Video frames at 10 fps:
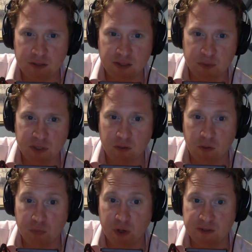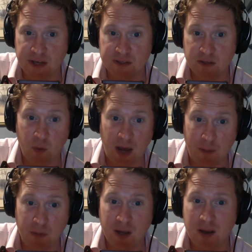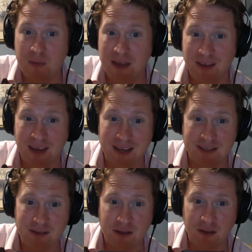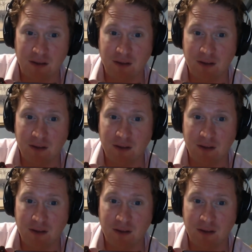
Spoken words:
the subsequent protests that were happening, I made the case that